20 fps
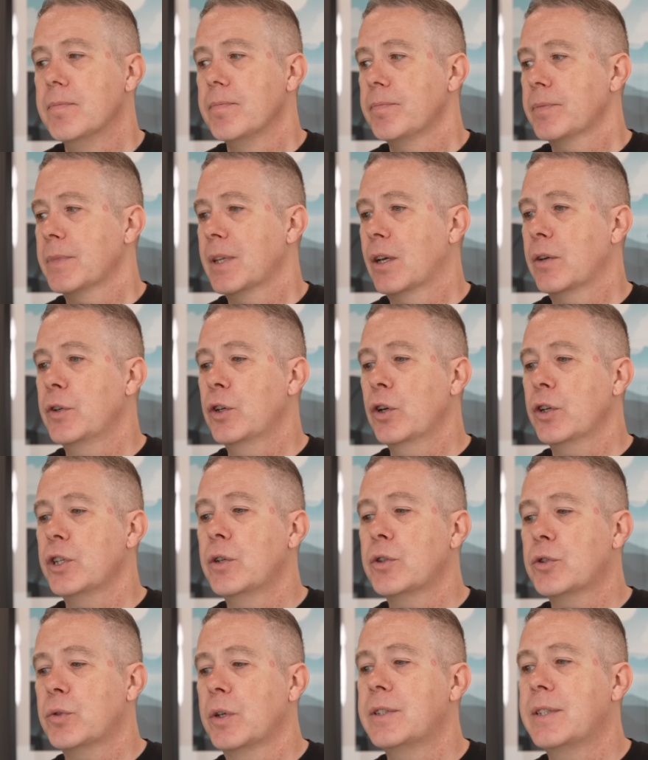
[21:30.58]
Now, if you're not
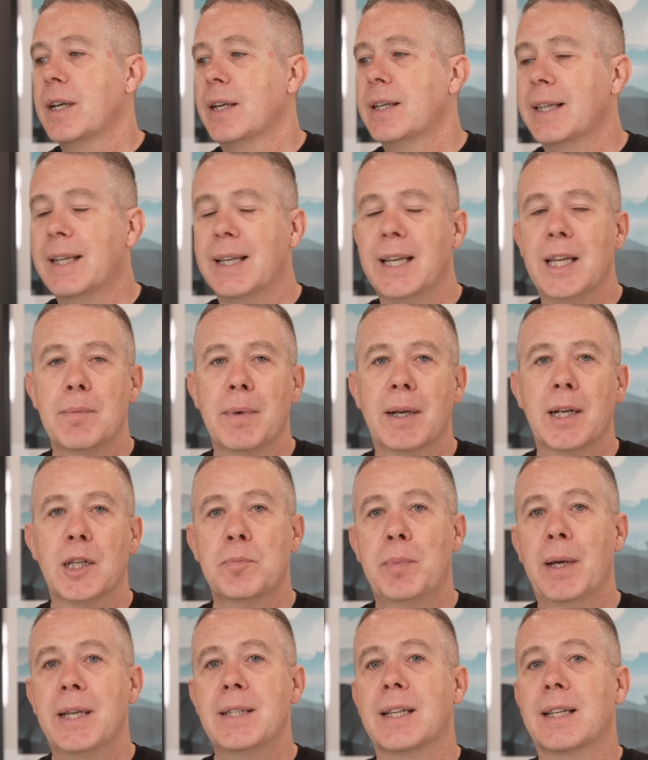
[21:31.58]
used to a dunning email, it's
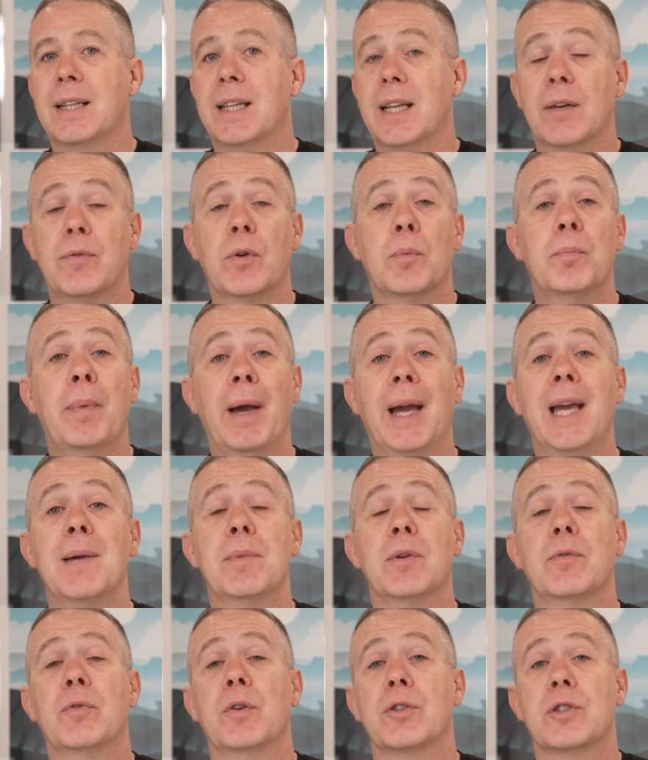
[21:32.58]
basically if a
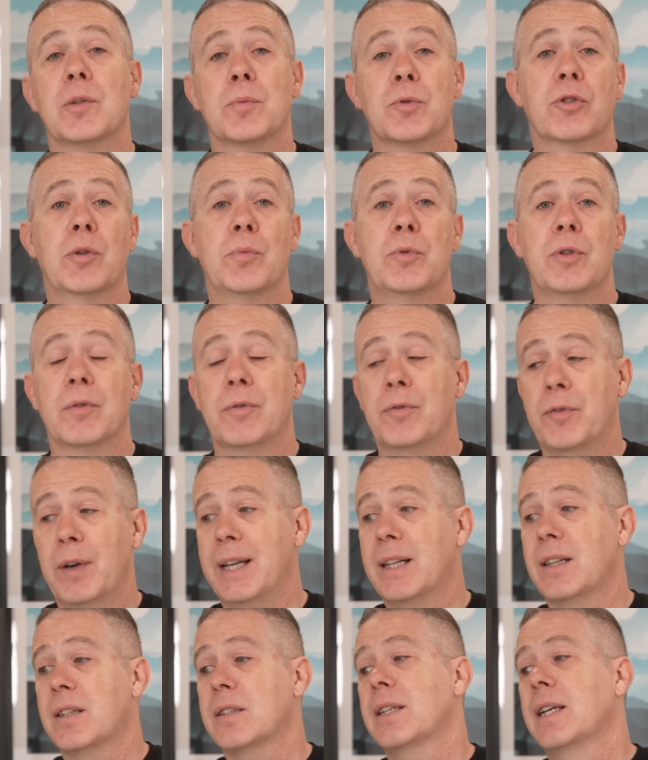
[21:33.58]
payment for a subscription
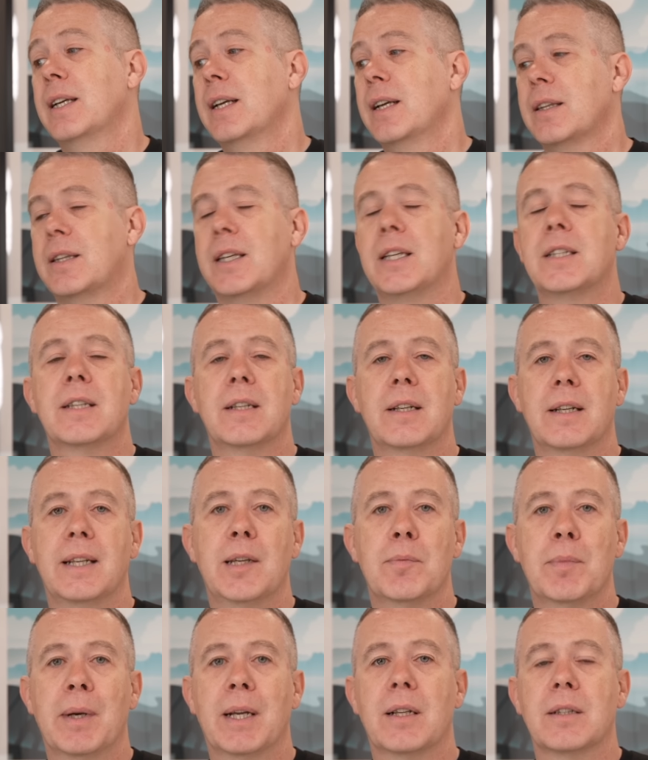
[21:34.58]
fails, these are an
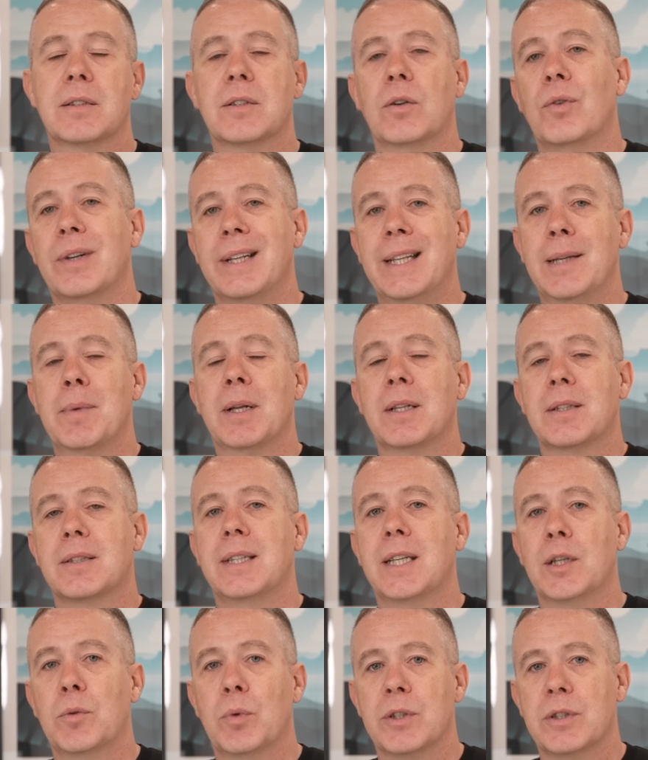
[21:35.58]
emails or an email
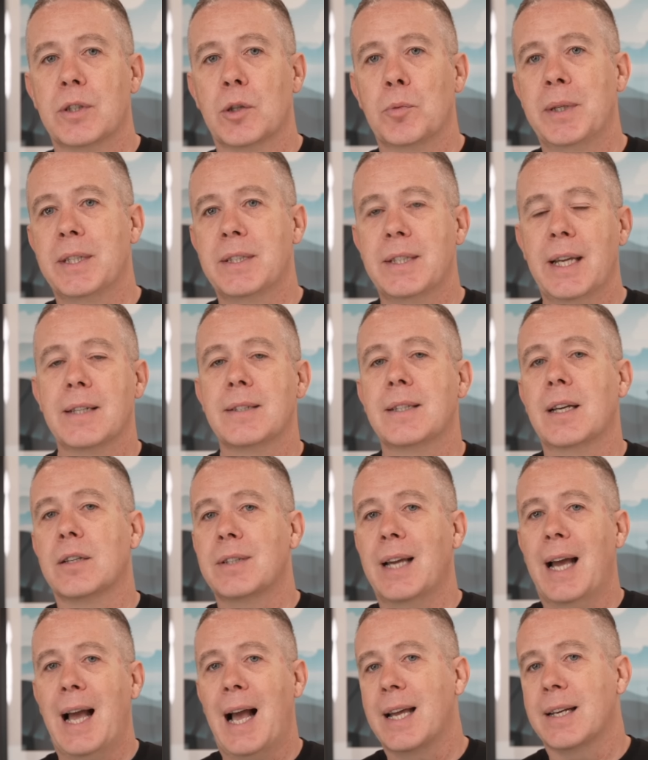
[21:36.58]
sequence that will be sent out to
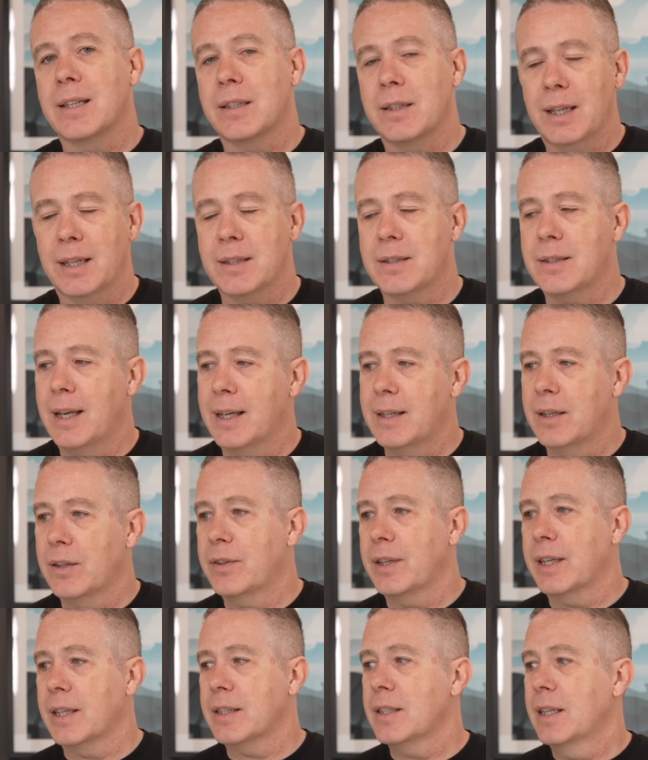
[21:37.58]
handle that side of
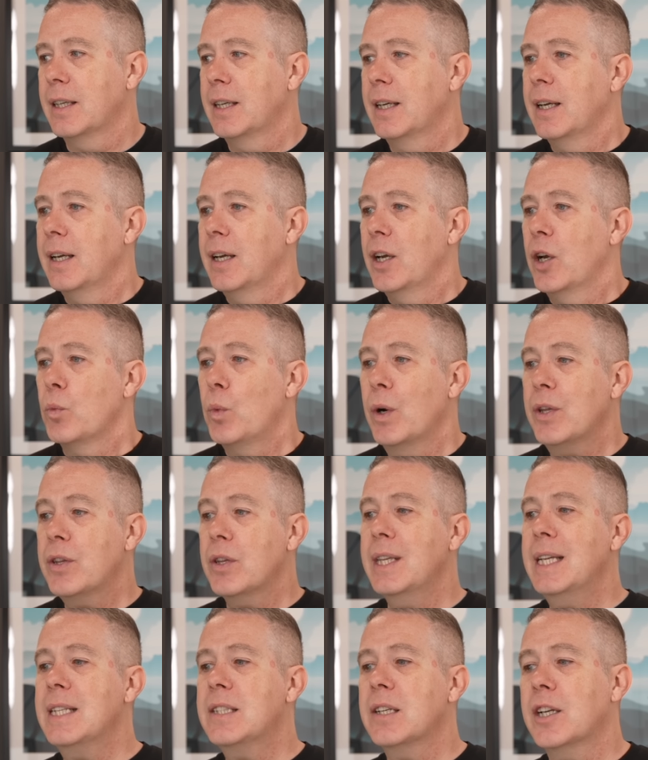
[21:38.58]
things. Whether
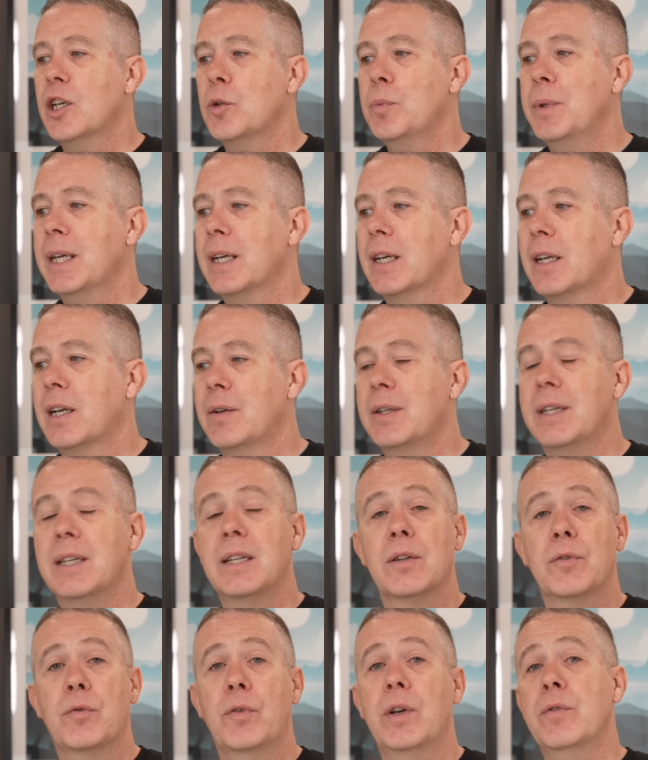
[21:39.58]
these are going to be included in
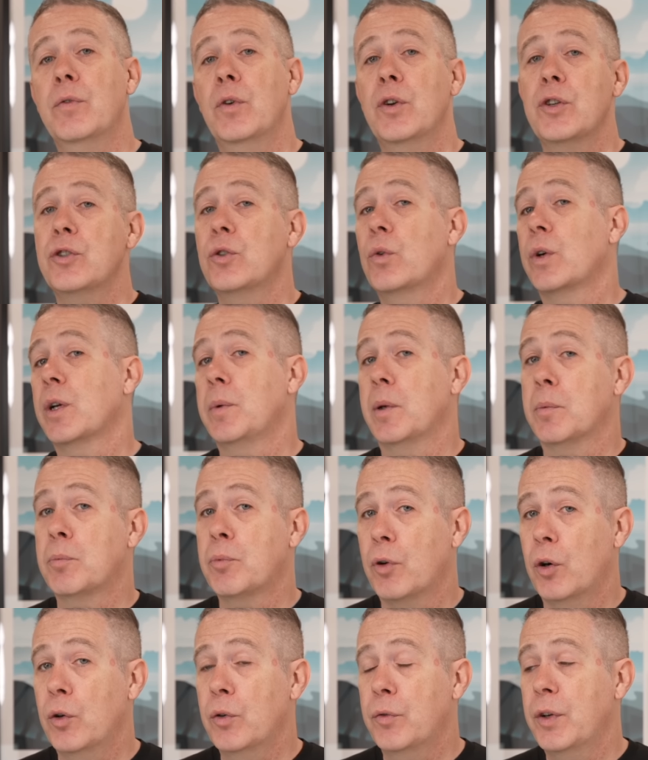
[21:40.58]
the free version or it'll be a
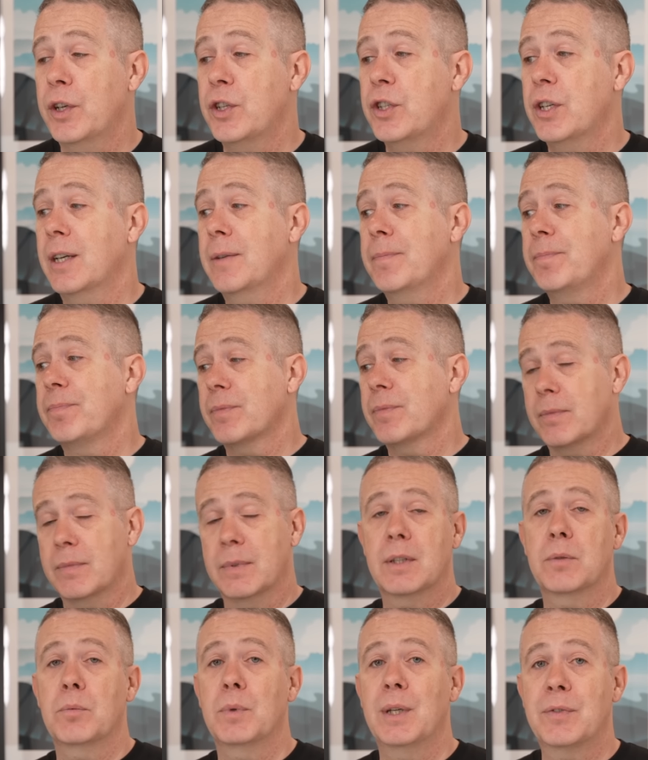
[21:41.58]
pro feature,
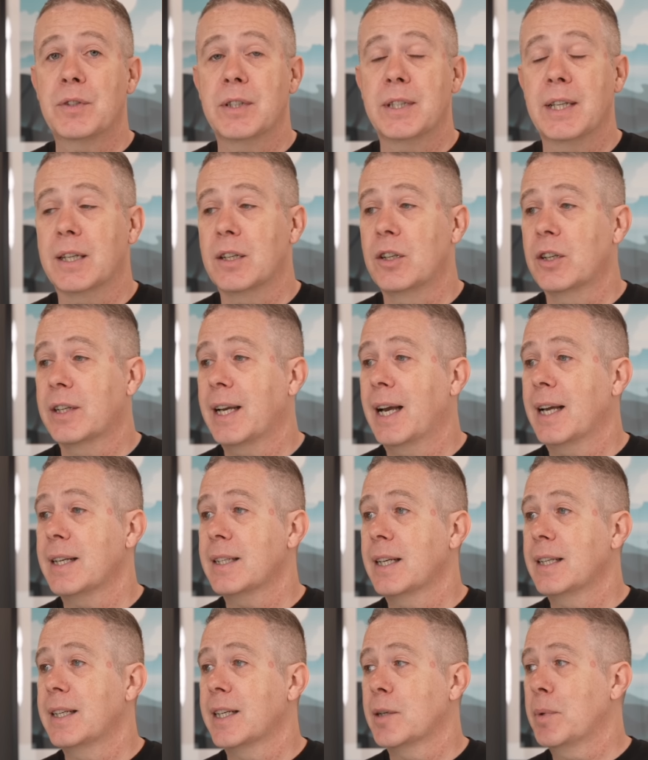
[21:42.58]
we'd have to take a look at a
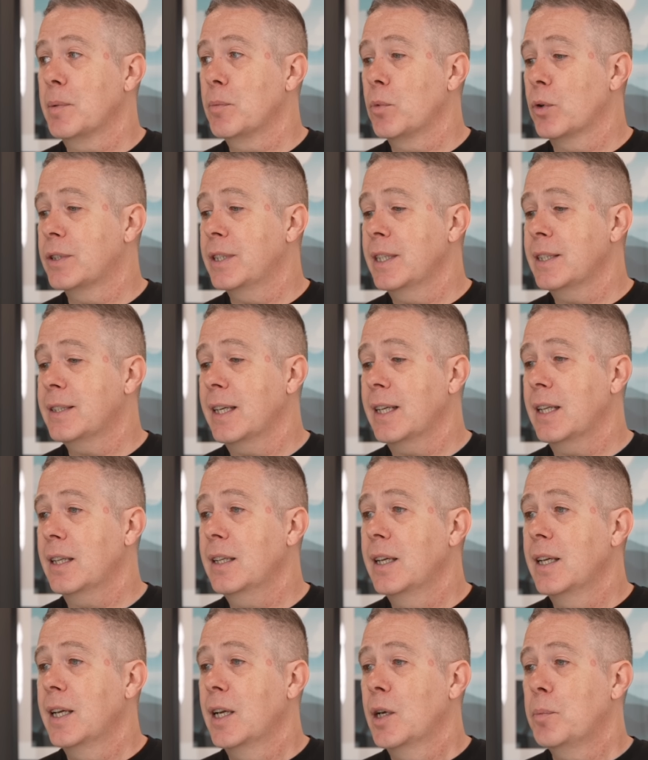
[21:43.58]
little bit more detail,
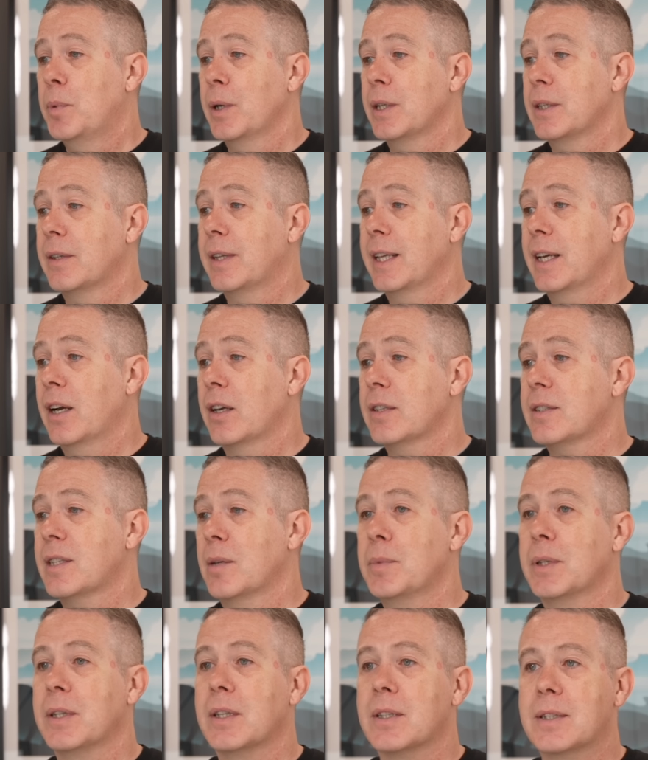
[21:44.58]
but they are
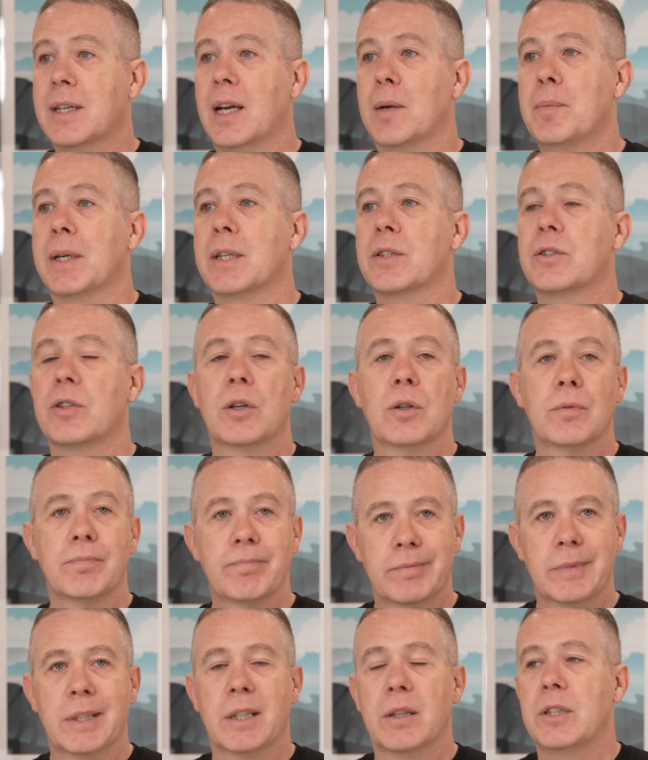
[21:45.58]
something that's coming, so
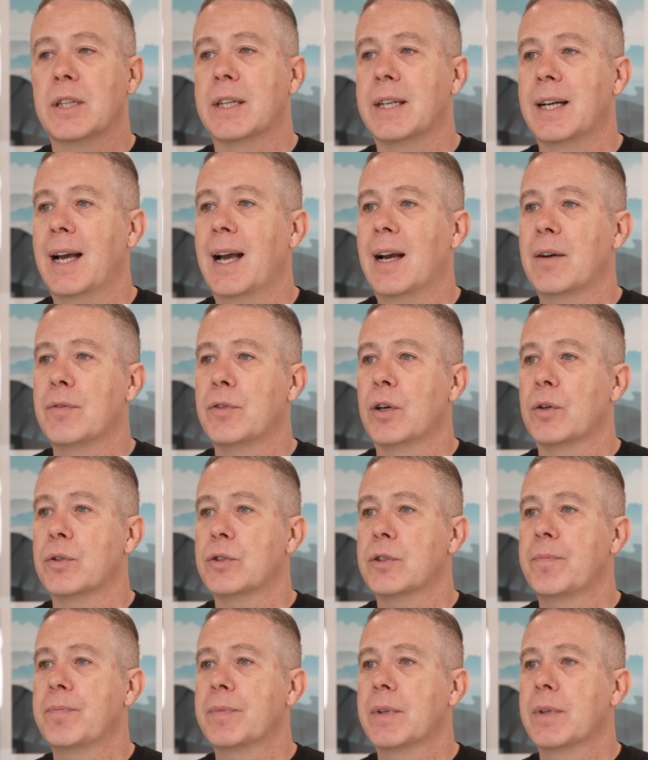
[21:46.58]
you know you're going to have those.